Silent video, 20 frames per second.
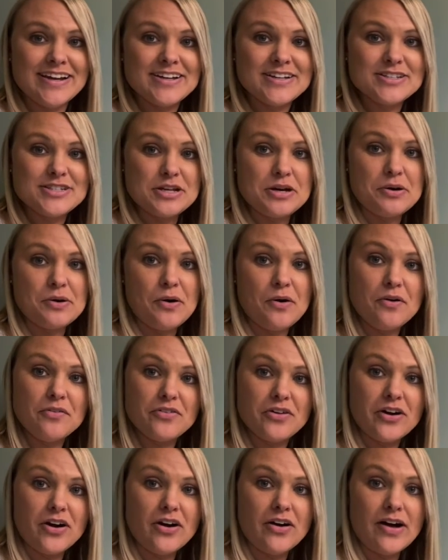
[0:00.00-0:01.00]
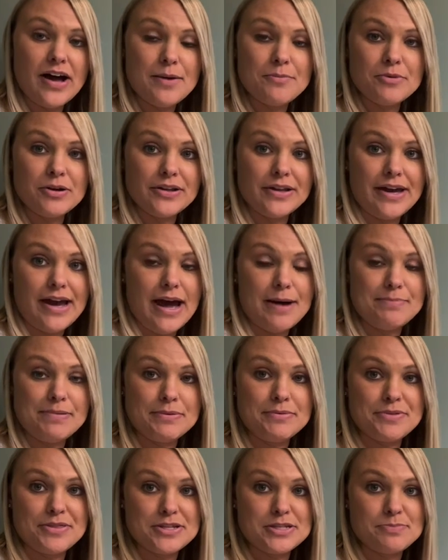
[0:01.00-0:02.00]
So overall, I'm really
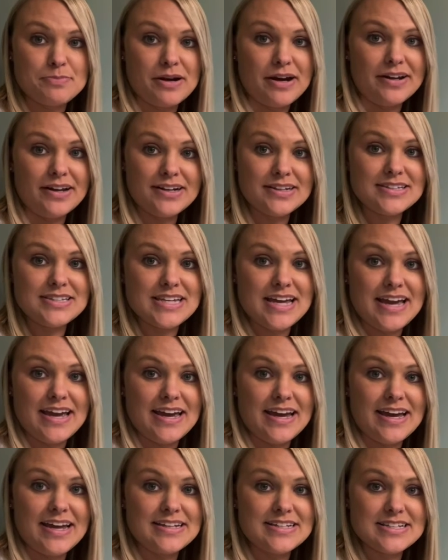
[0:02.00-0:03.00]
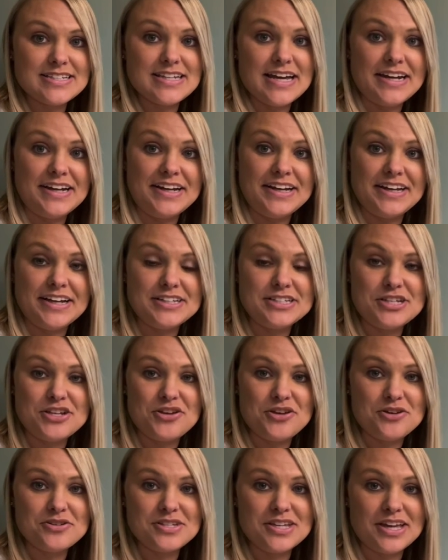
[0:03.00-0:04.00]
happy with this product and excited to
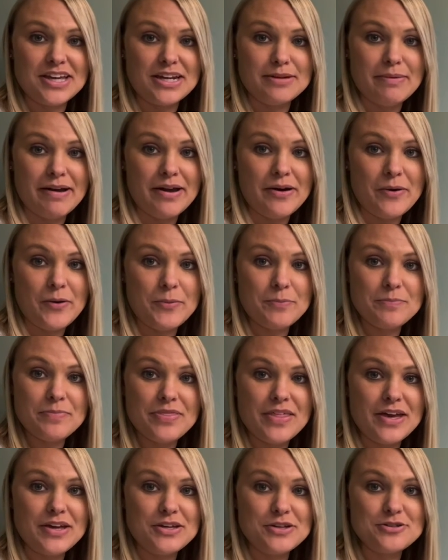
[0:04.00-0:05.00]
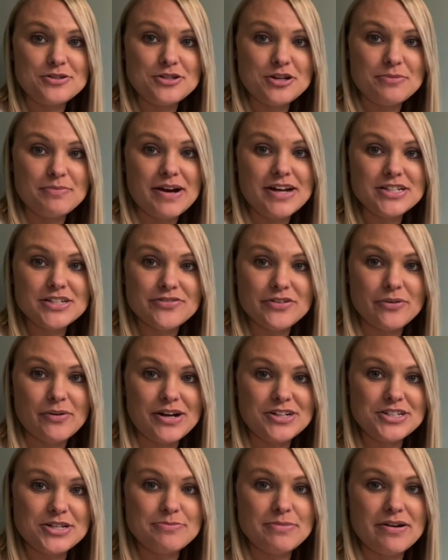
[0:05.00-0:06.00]
continue using it in my home. Thank you so much for
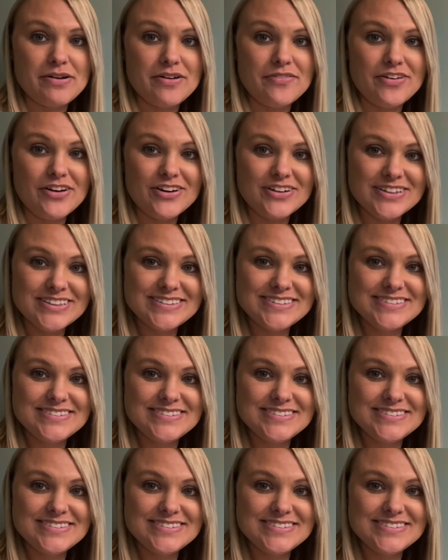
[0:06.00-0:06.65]
watching my review.